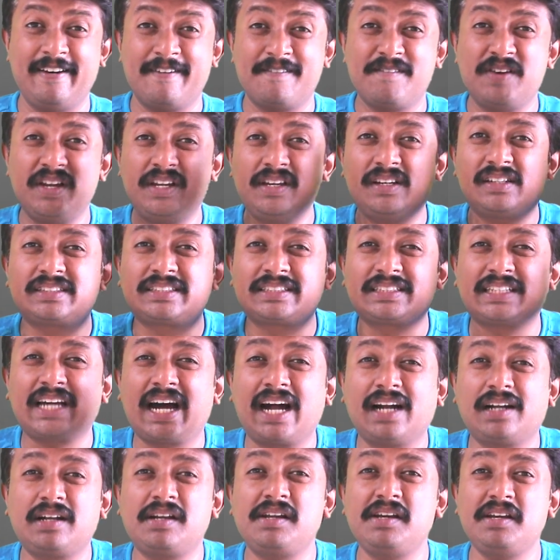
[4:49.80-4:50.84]
when you are
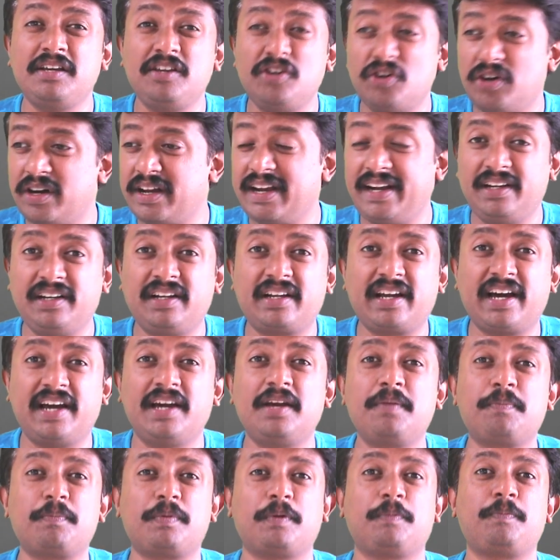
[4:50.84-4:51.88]
starting your
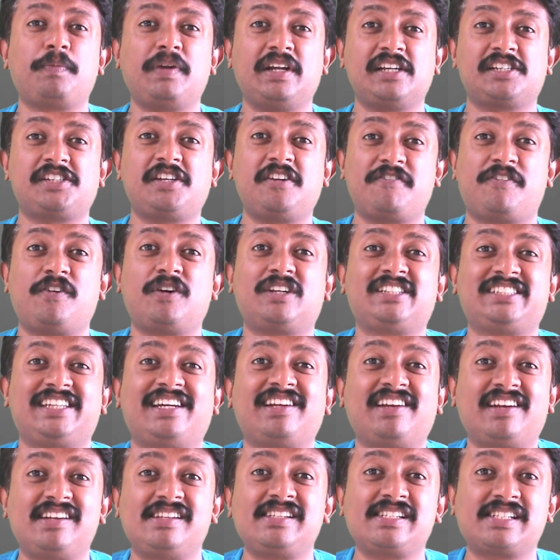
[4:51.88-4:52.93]
entire preparation for
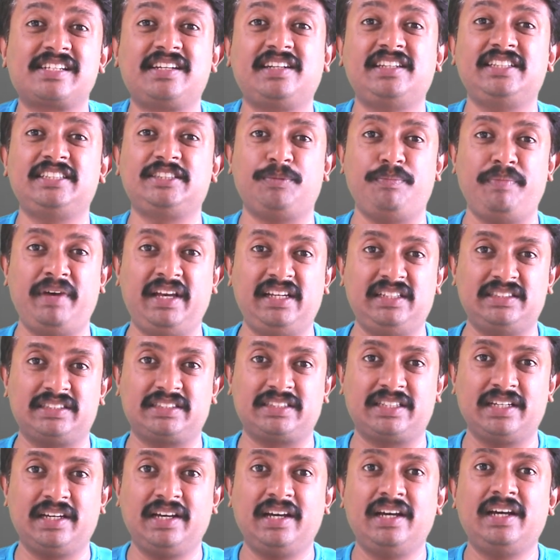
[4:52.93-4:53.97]
general studies
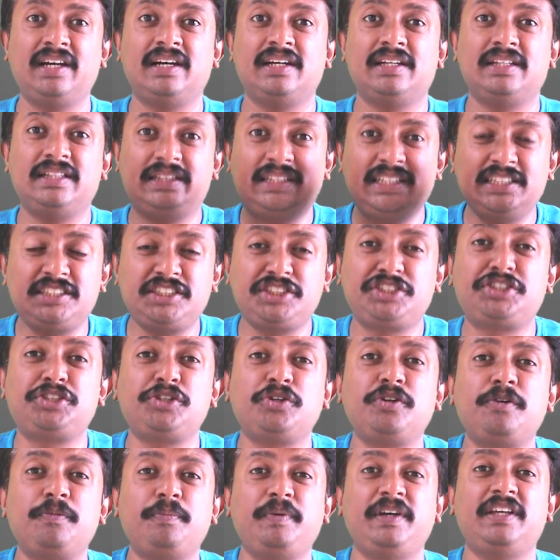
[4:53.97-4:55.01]
mains, this
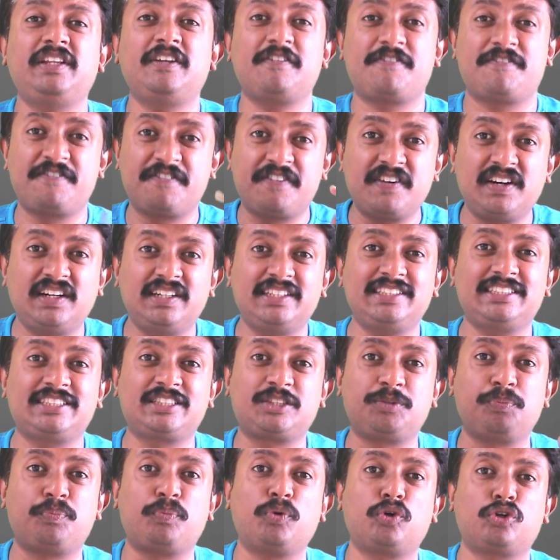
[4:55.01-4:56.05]
should be the
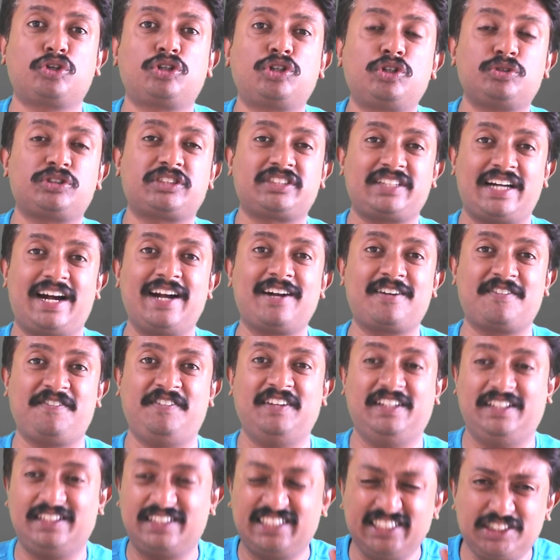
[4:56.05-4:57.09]
first book to start
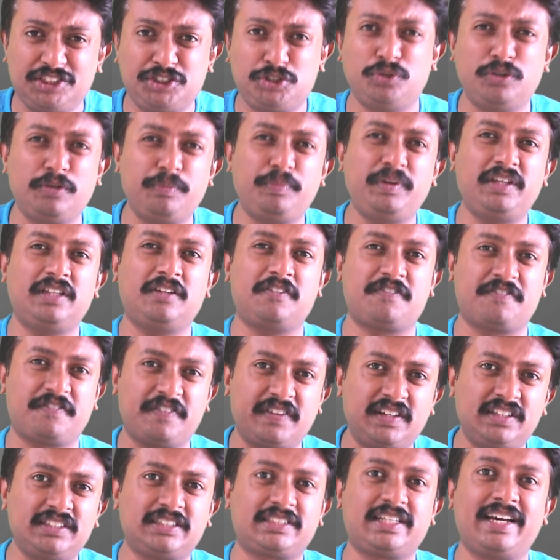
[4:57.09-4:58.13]
with. This should be the
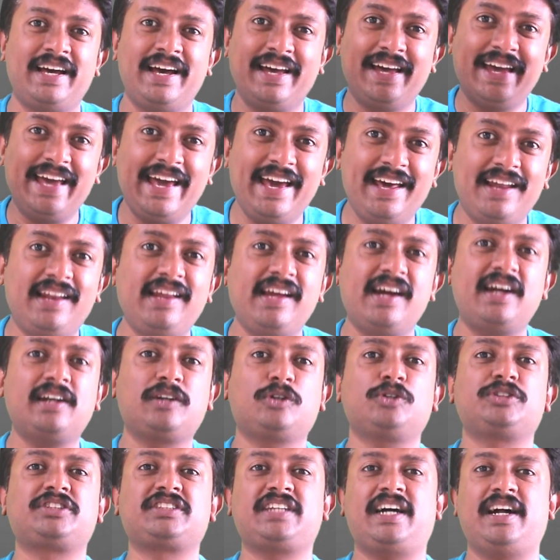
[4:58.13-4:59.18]
first area
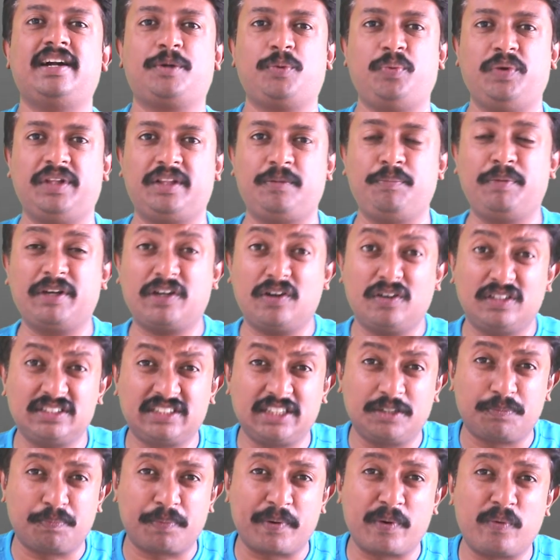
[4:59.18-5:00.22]
to start with, because
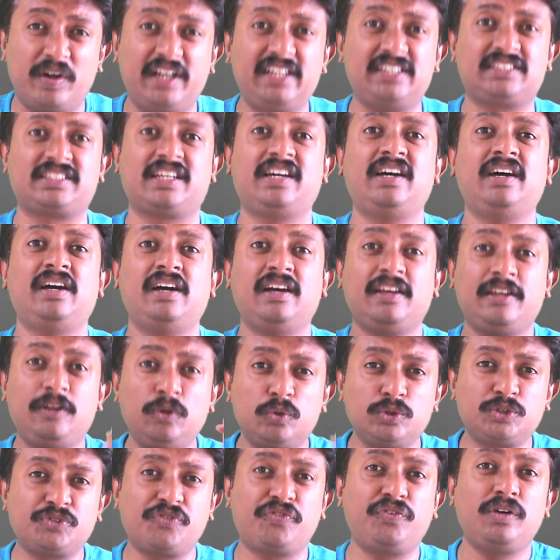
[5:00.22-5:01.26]
it provides
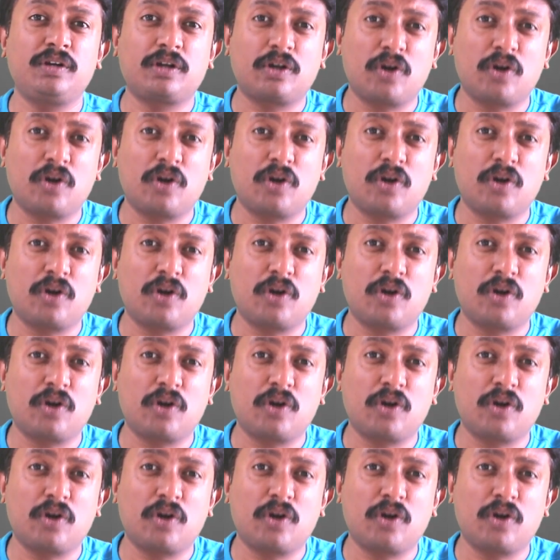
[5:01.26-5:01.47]
useful